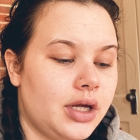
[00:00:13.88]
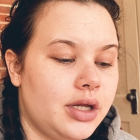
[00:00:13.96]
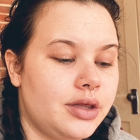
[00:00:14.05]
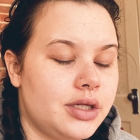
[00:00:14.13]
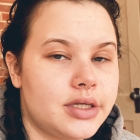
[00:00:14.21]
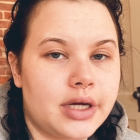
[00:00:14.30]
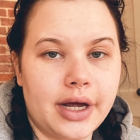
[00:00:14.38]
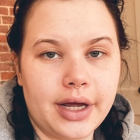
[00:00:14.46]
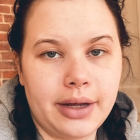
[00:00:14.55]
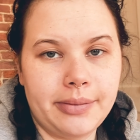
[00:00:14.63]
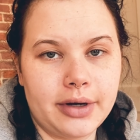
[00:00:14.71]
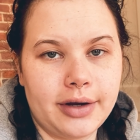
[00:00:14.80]
and in this
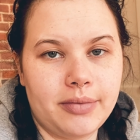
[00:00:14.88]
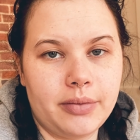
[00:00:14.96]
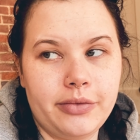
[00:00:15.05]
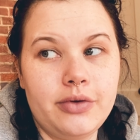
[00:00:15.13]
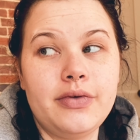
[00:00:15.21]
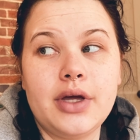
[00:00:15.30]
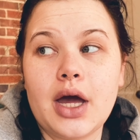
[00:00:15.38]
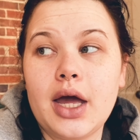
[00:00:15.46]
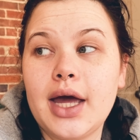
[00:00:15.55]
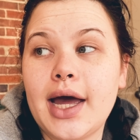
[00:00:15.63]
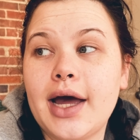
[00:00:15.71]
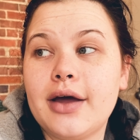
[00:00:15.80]
time that I've been moving, I
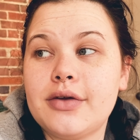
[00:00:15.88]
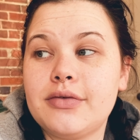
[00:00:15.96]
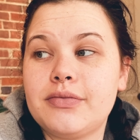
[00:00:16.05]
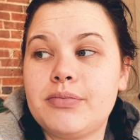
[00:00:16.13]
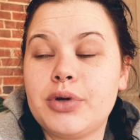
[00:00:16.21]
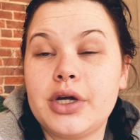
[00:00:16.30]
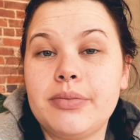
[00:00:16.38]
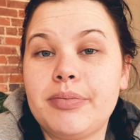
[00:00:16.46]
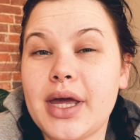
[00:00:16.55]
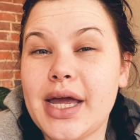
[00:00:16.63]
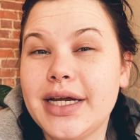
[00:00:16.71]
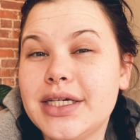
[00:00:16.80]
have put
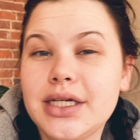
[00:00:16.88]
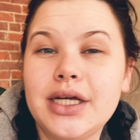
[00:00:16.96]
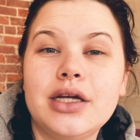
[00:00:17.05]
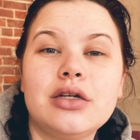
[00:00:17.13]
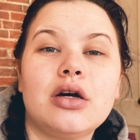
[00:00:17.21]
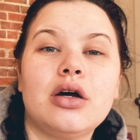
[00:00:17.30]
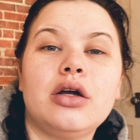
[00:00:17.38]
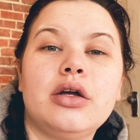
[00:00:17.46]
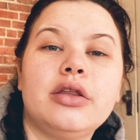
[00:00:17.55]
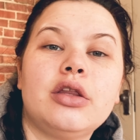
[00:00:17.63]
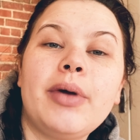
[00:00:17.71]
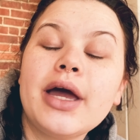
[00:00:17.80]
painting
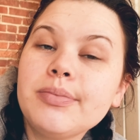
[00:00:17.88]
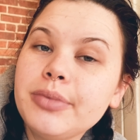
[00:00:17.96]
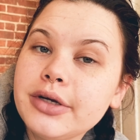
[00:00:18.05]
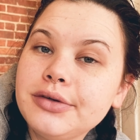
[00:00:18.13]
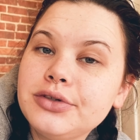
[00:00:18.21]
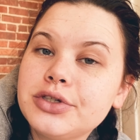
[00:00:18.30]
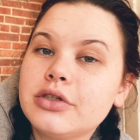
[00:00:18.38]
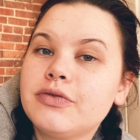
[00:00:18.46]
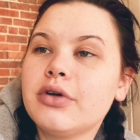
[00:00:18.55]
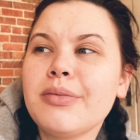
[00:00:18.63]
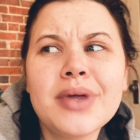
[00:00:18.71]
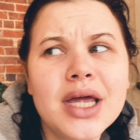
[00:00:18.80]
on the back burner just
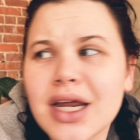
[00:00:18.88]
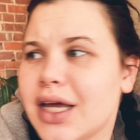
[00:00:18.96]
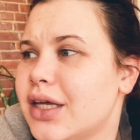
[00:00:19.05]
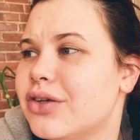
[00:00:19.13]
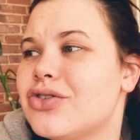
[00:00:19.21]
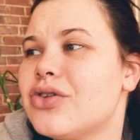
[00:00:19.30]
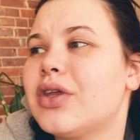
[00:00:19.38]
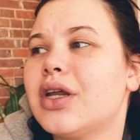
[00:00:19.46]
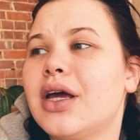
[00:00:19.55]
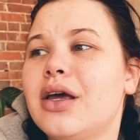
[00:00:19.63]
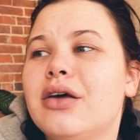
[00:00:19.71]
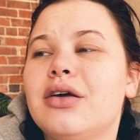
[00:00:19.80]
for a minute so that
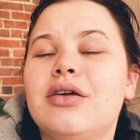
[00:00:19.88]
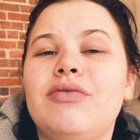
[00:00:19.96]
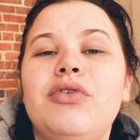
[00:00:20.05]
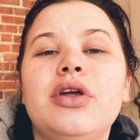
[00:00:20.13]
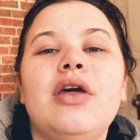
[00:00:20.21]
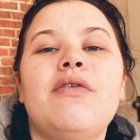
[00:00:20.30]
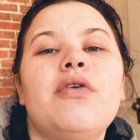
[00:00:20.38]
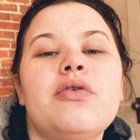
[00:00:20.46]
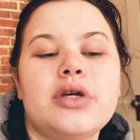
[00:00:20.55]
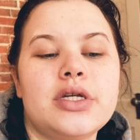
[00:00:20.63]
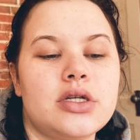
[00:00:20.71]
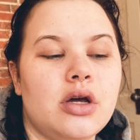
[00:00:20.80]
I could really
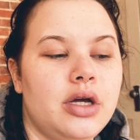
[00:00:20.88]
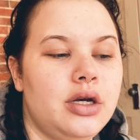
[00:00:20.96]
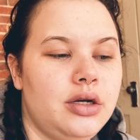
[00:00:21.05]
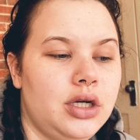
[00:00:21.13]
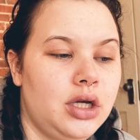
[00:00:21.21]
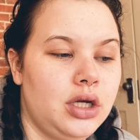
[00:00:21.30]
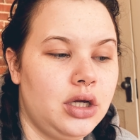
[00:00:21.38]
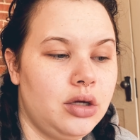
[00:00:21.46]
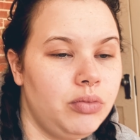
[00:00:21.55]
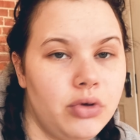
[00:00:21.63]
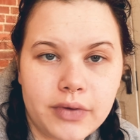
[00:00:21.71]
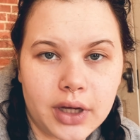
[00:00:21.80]
focus on
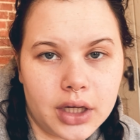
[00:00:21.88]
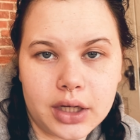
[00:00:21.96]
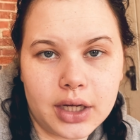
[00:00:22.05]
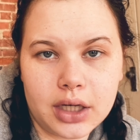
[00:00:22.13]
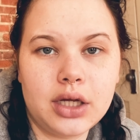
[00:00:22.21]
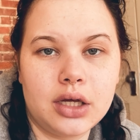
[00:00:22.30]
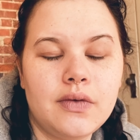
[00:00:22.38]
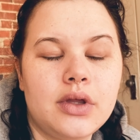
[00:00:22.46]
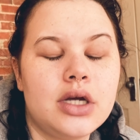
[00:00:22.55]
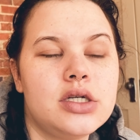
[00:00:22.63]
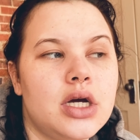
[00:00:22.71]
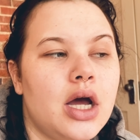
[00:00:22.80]
moving and getting
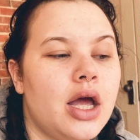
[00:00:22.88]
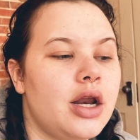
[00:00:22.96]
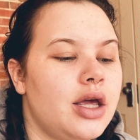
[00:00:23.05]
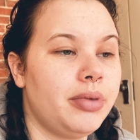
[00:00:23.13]
everything done.